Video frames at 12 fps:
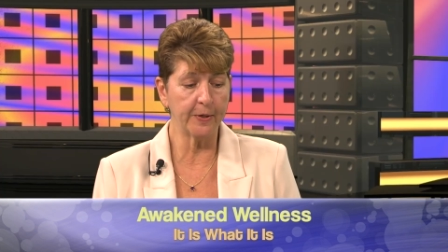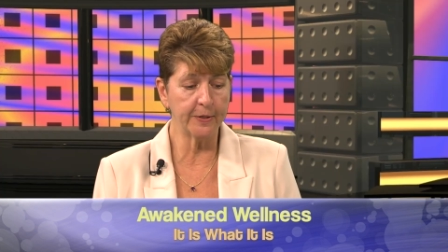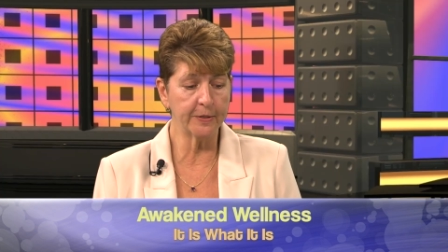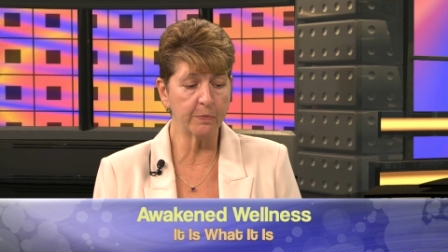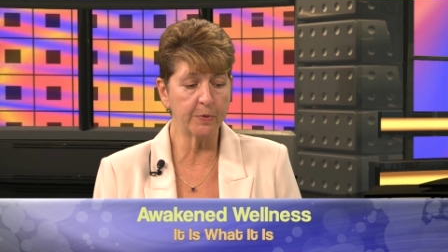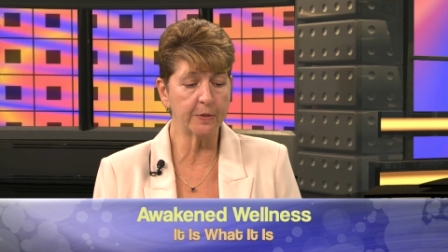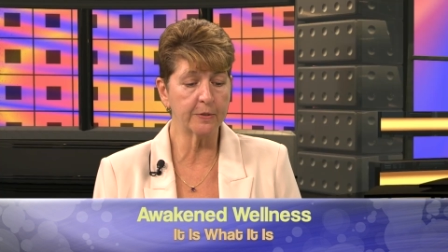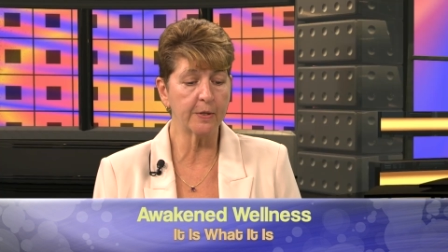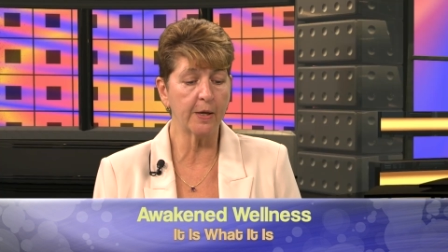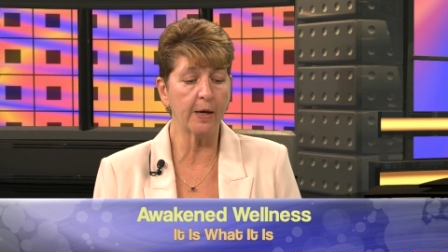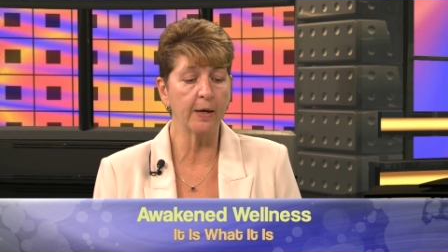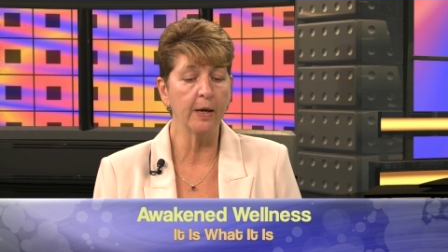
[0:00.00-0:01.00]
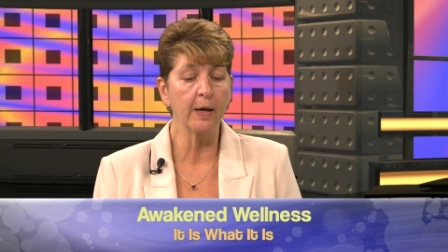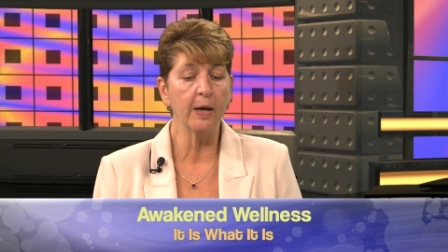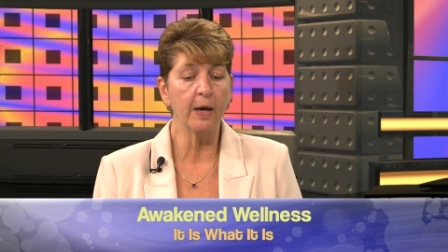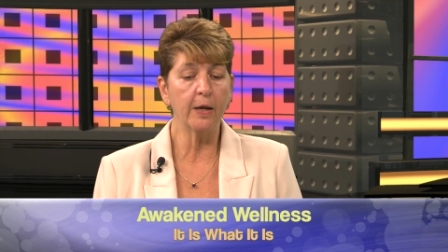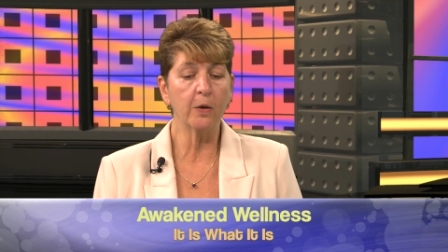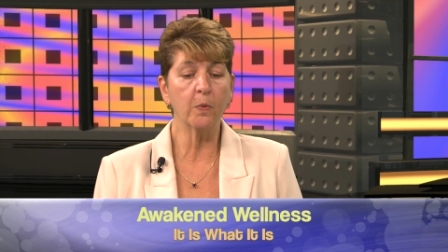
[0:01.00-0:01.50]
It is a piece of that.
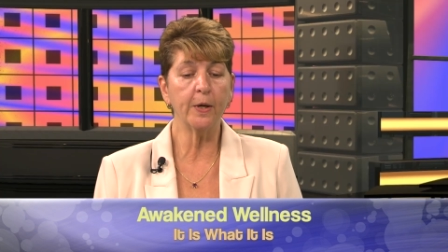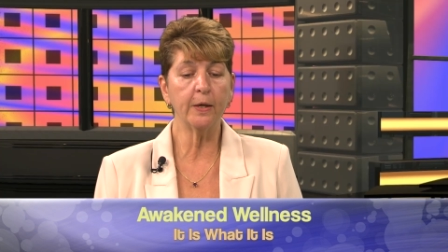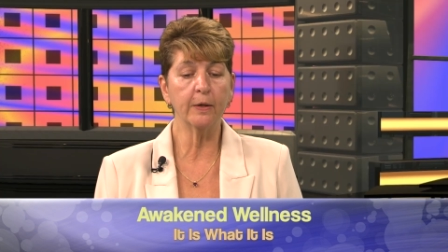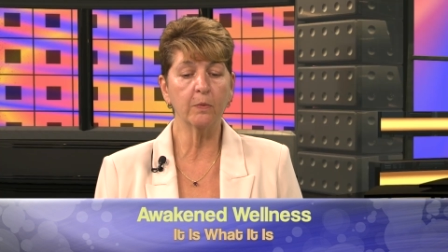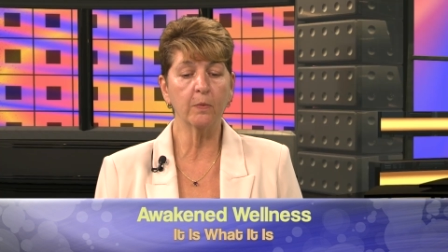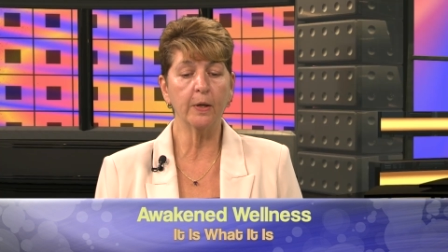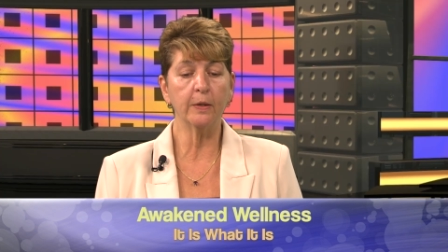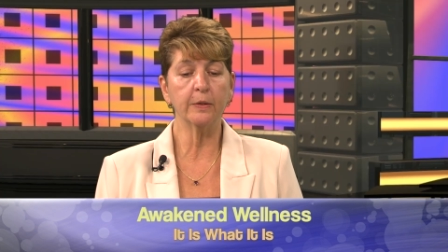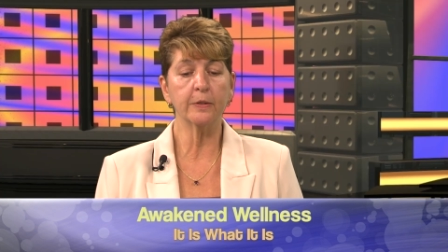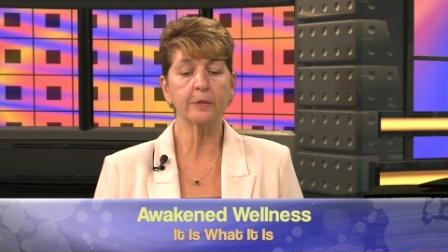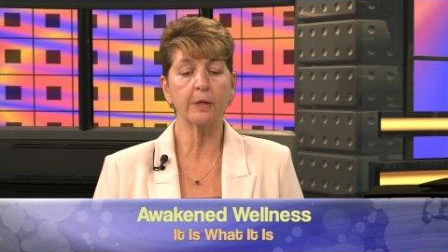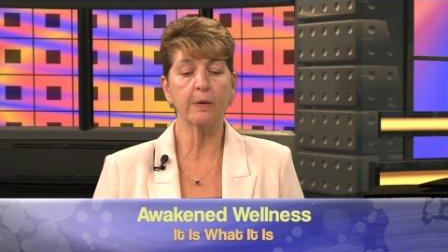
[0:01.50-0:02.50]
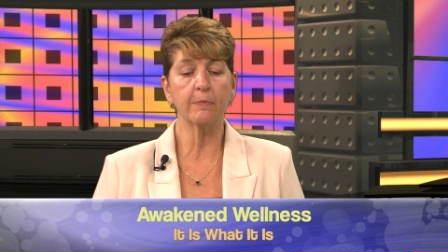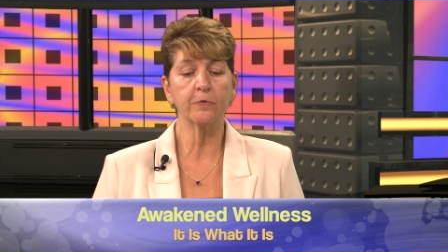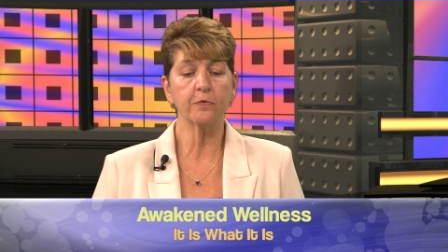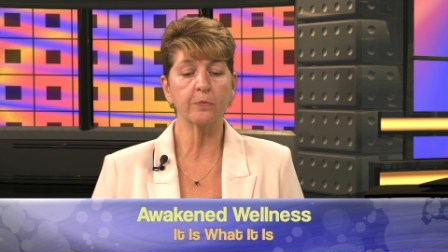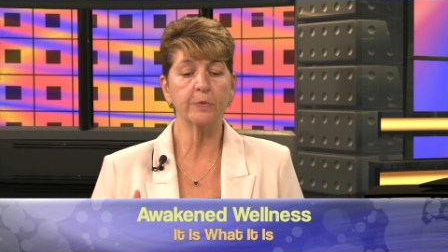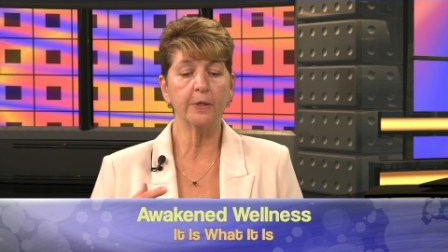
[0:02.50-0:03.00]
And awakened wellness
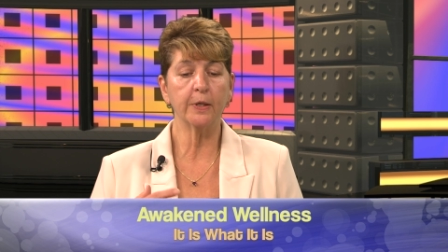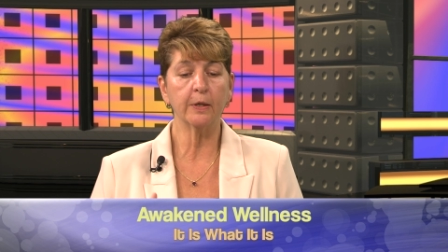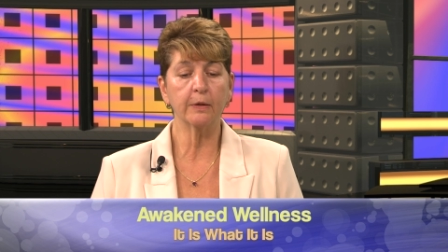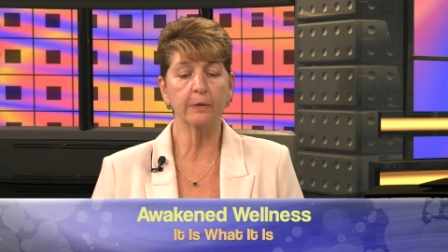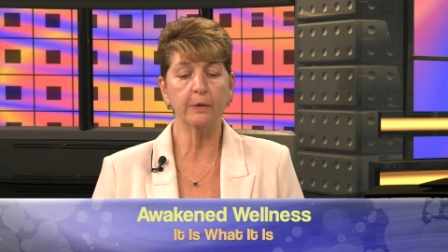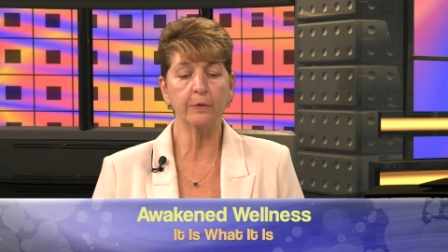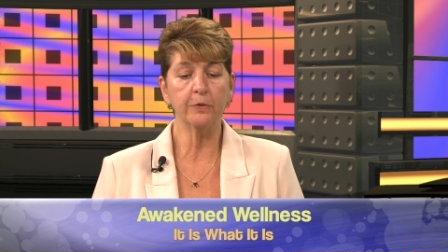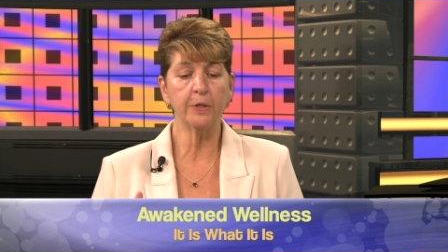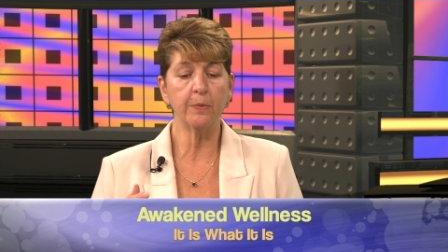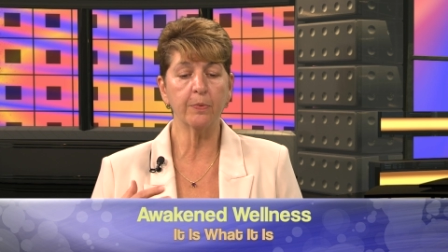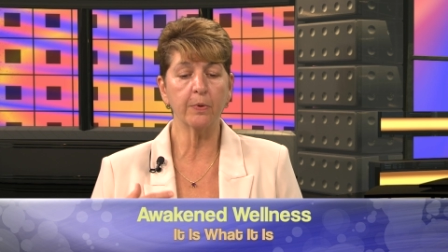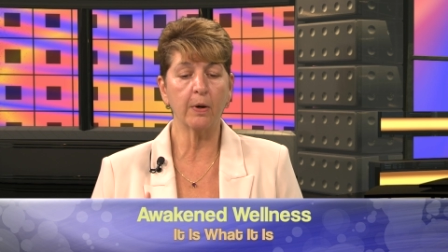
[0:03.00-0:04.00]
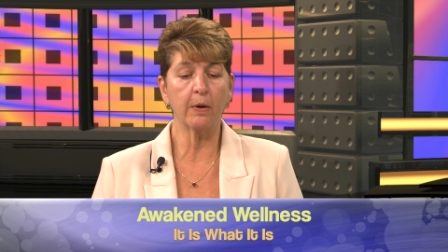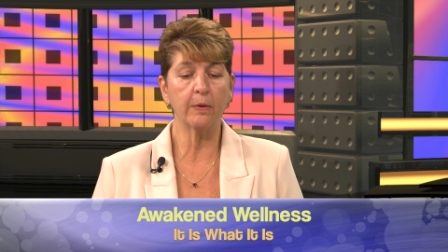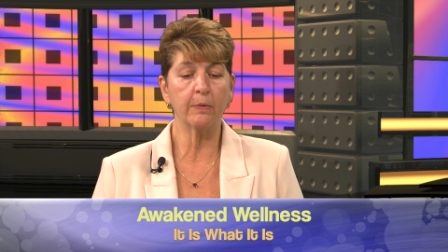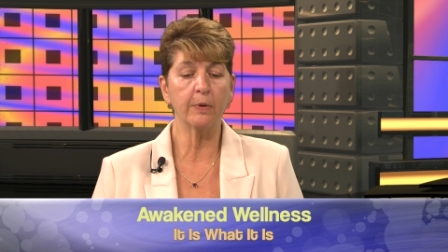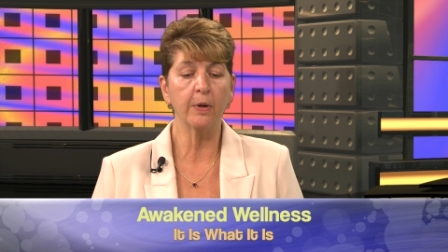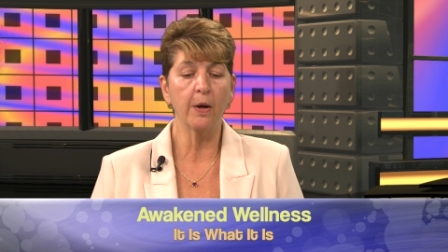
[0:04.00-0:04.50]
comes from digging a little deeper
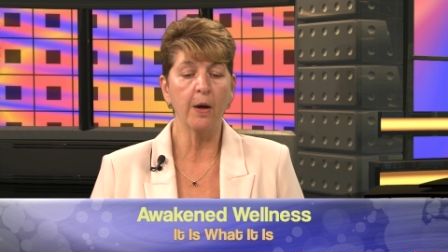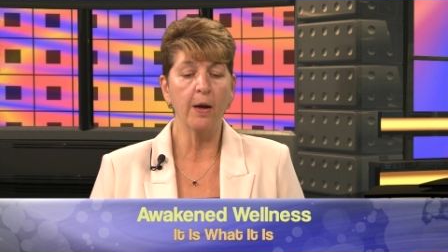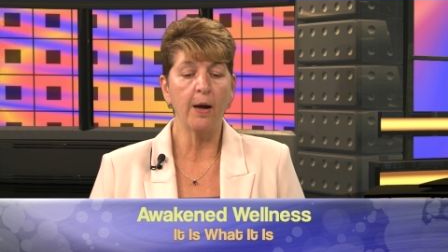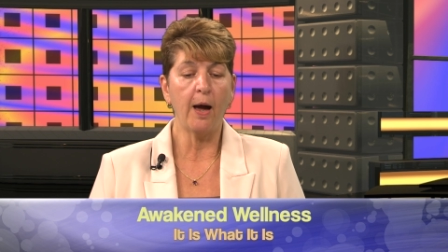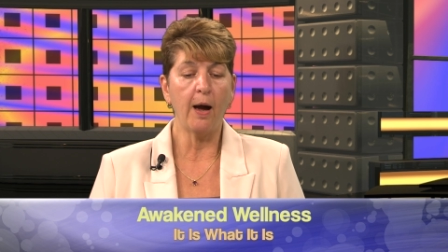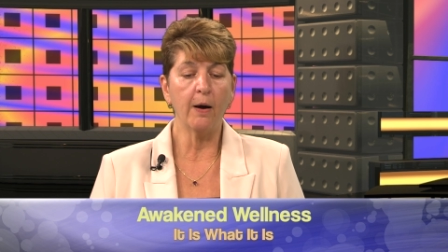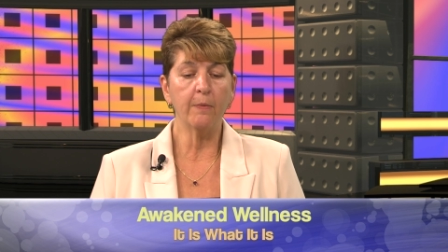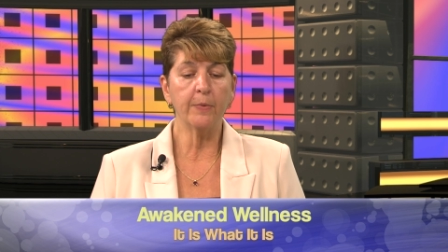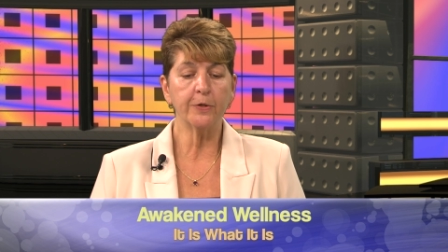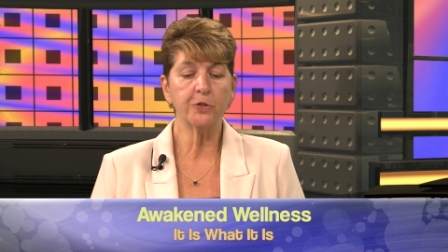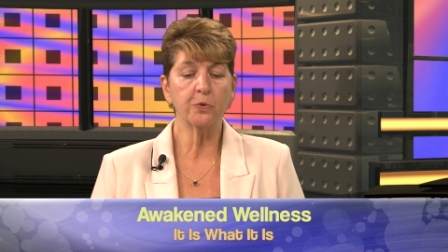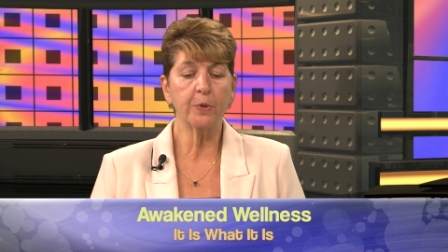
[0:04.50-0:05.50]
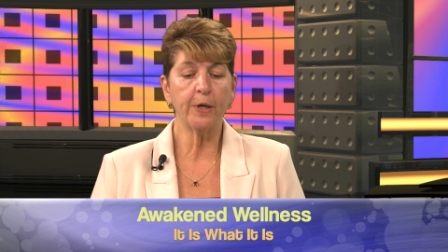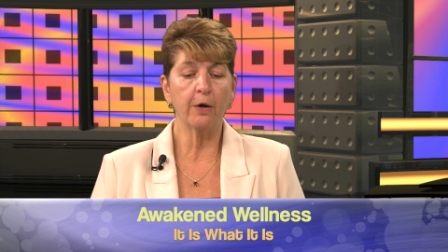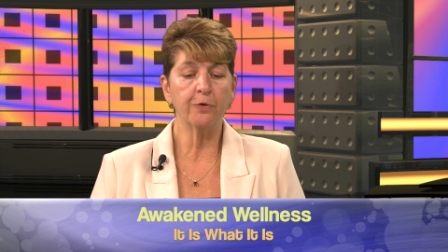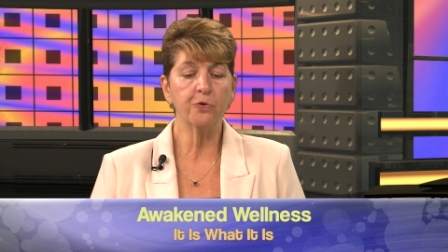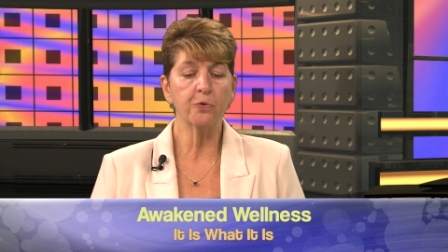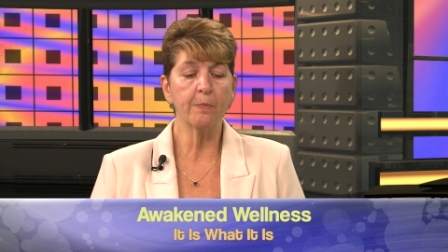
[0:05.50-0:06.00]
on how much are we
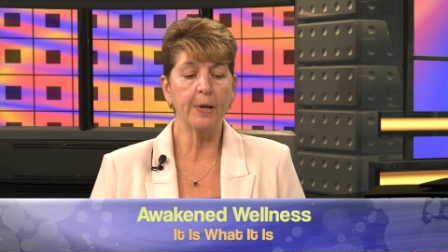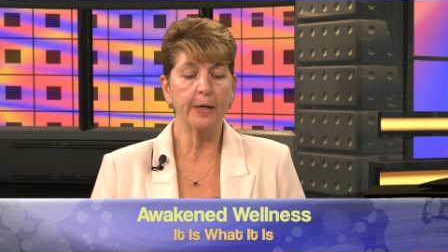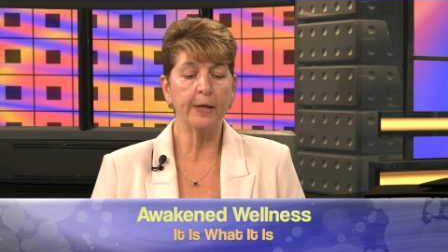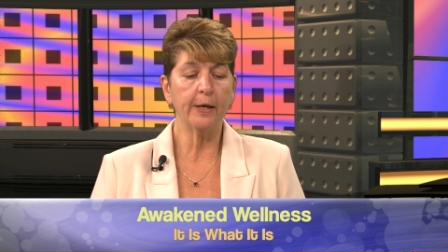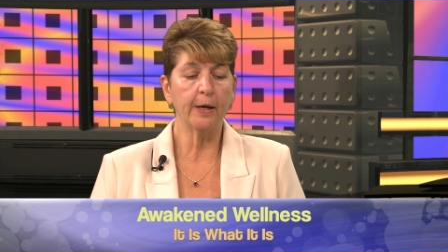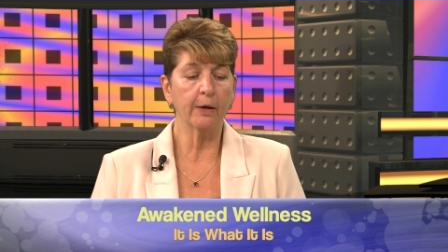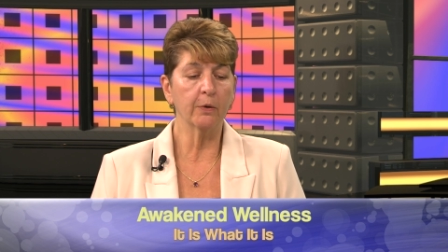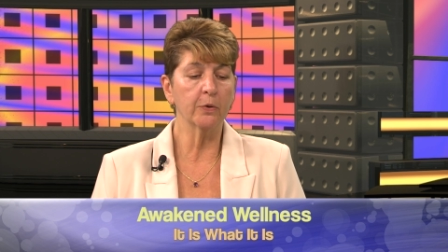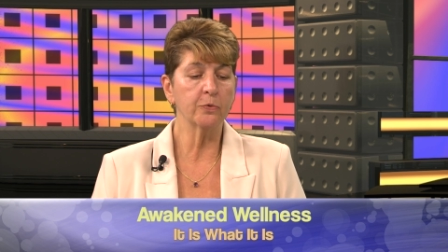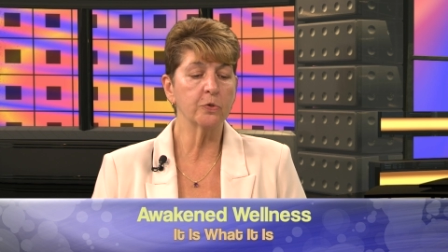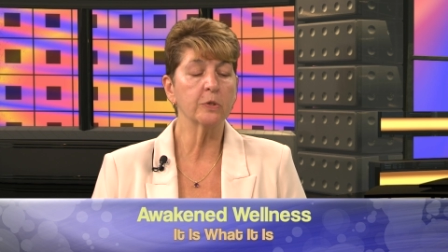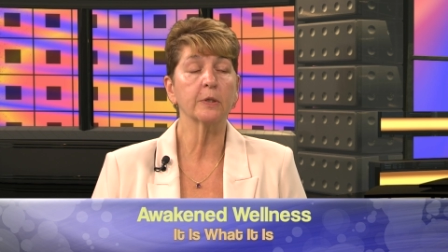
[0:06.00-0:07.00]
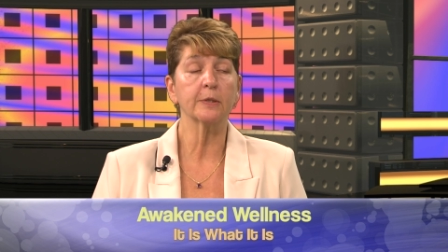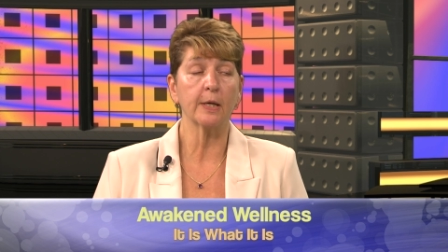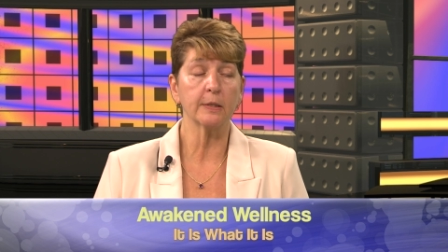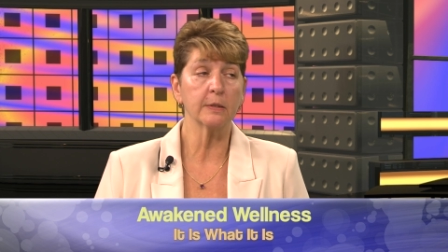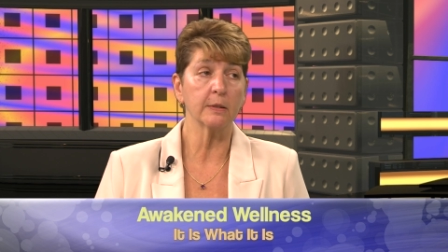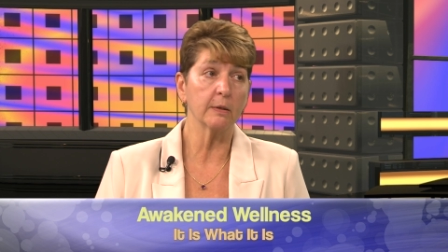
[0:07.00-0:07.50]
undermining our own
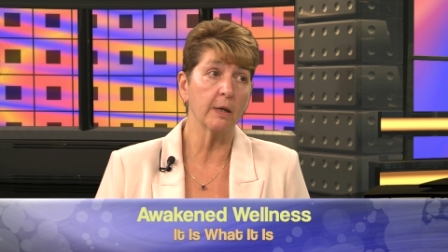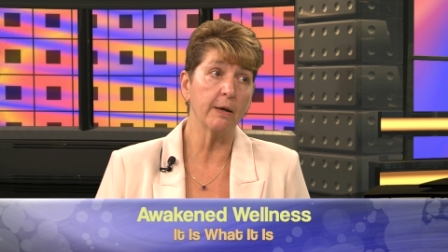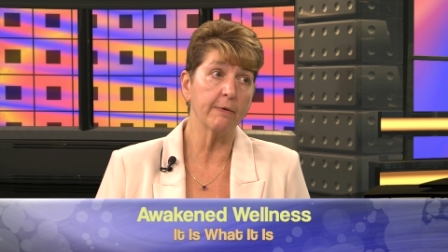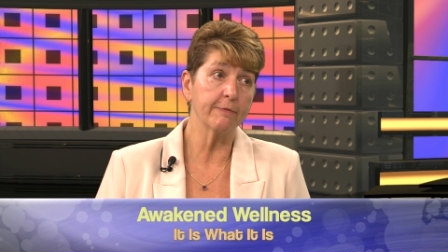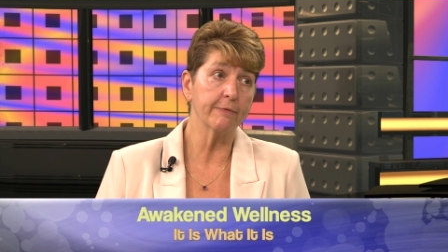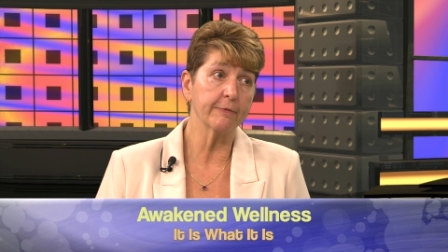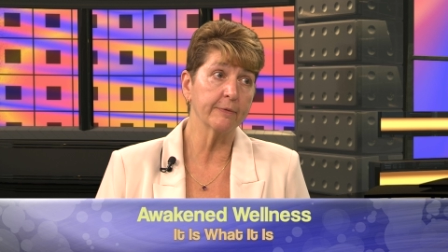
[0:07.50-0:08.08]
success in life.